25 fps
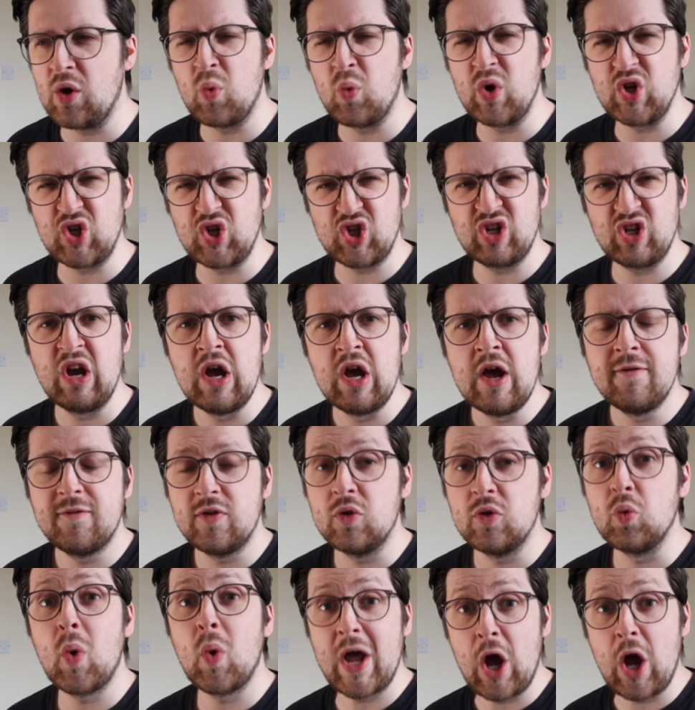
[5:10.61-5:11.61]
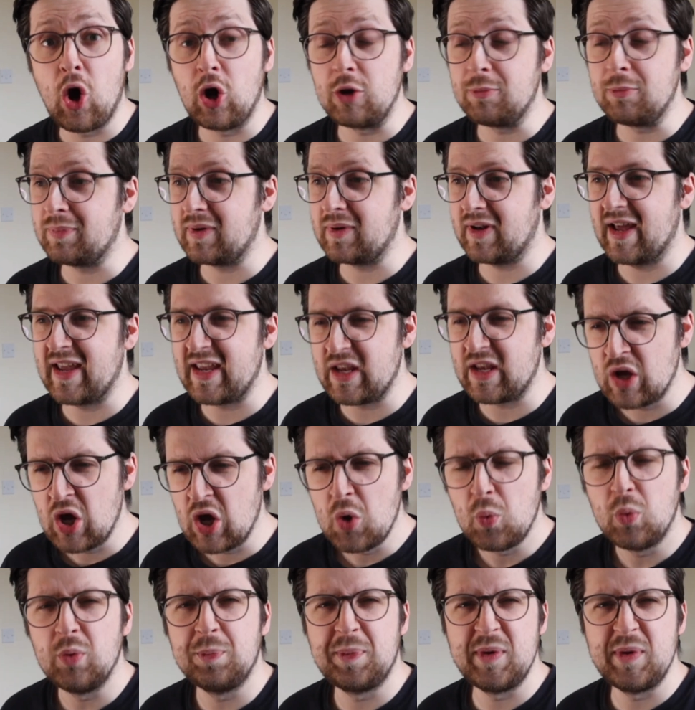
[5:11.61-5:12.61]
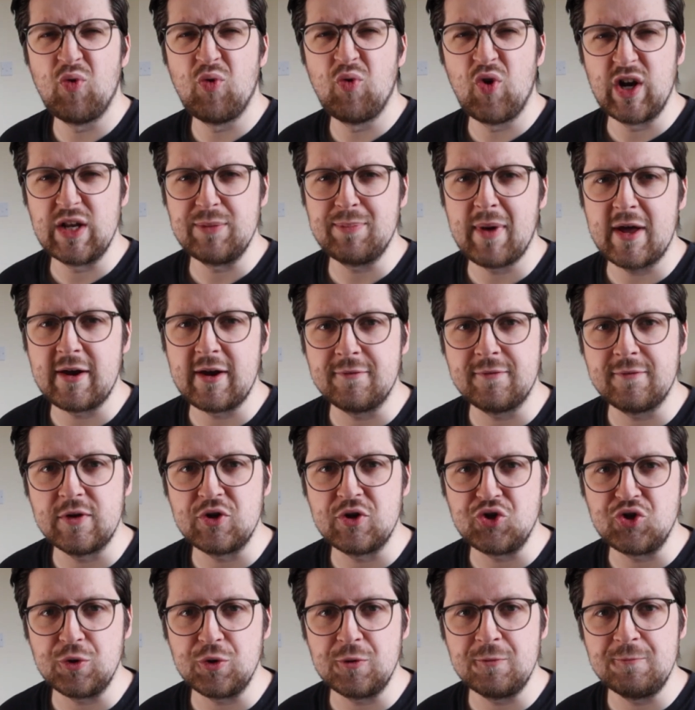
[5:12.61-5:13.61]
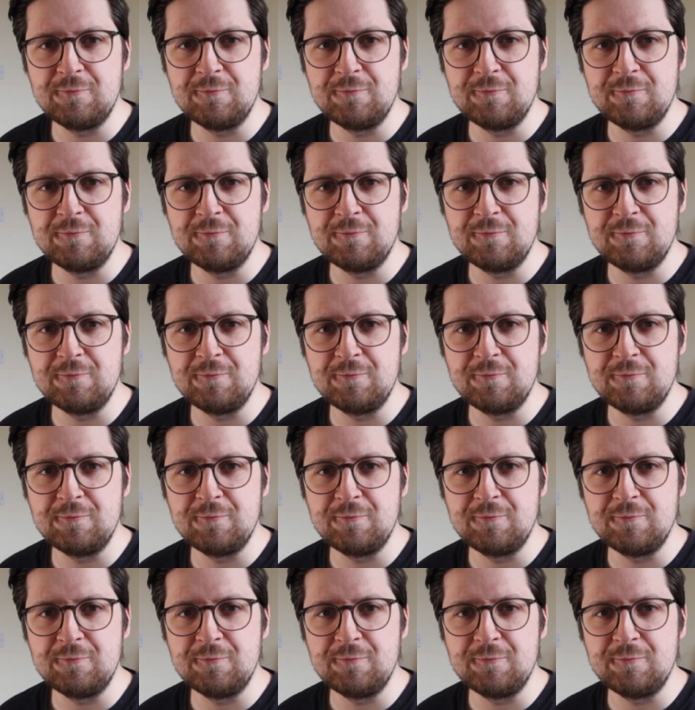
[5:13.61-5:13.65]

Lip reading: which for the way I play would be really beneficial.